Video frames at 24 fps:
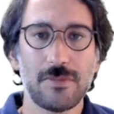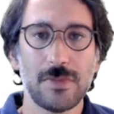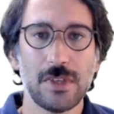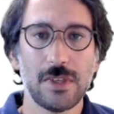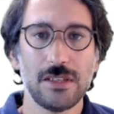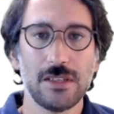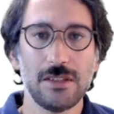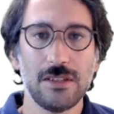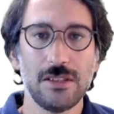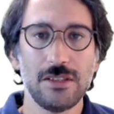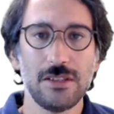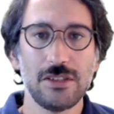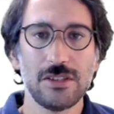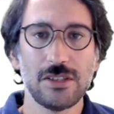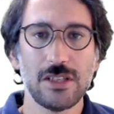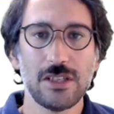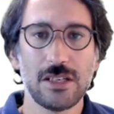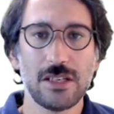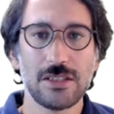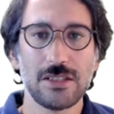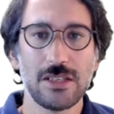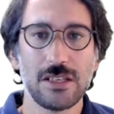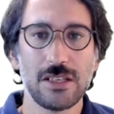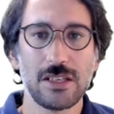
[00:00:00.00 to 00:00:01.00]

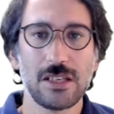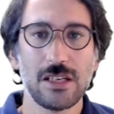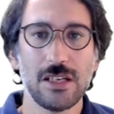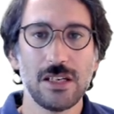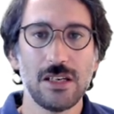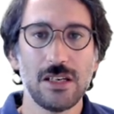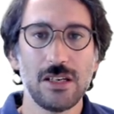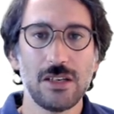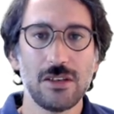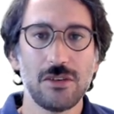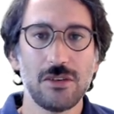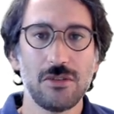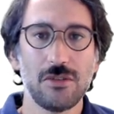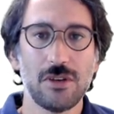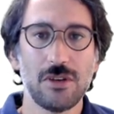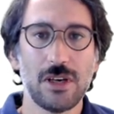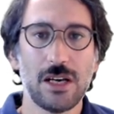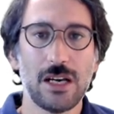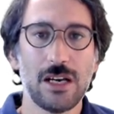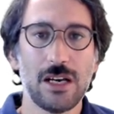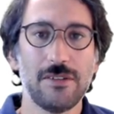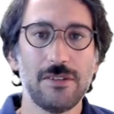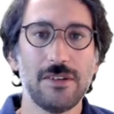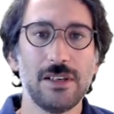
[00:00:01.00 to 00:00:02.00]
discharging, you
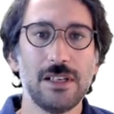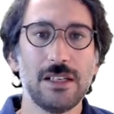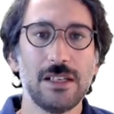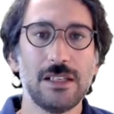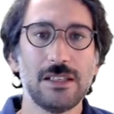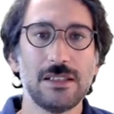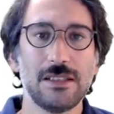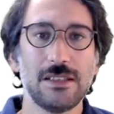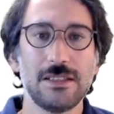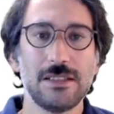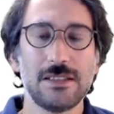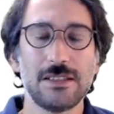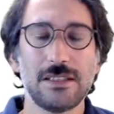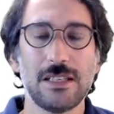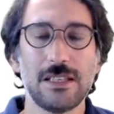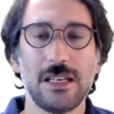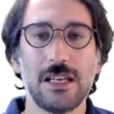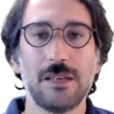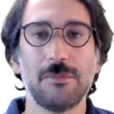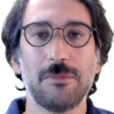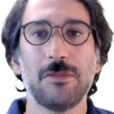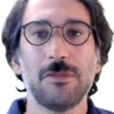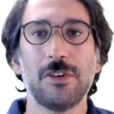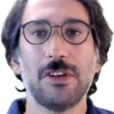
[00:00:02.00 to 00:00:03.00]
have the
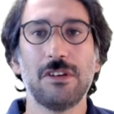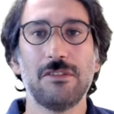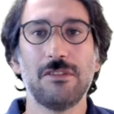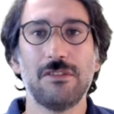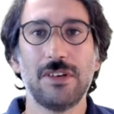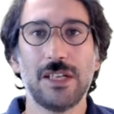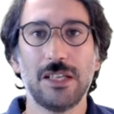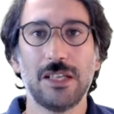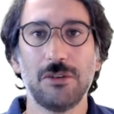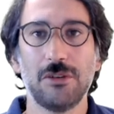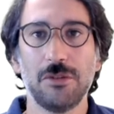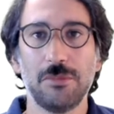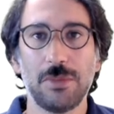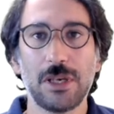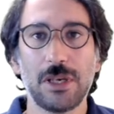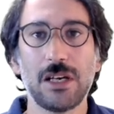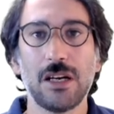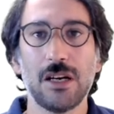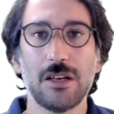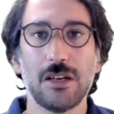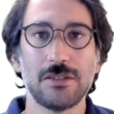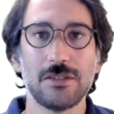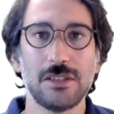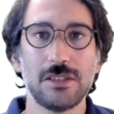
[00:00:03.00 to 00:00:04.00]
same value
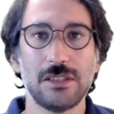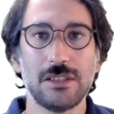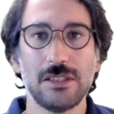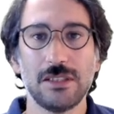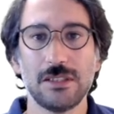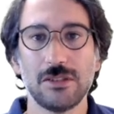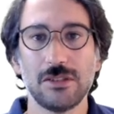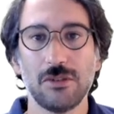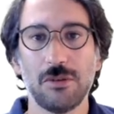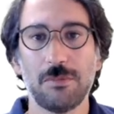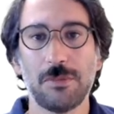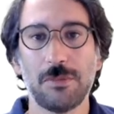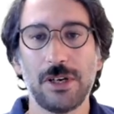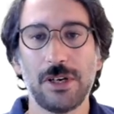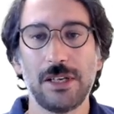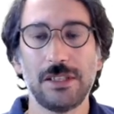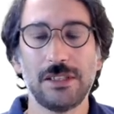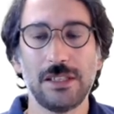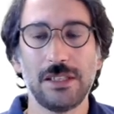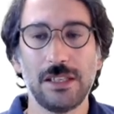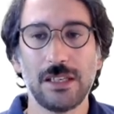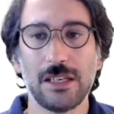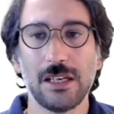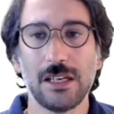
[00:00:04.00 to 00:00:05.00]
because it is
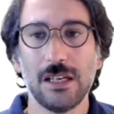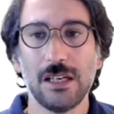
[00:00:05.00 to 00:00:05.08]
operating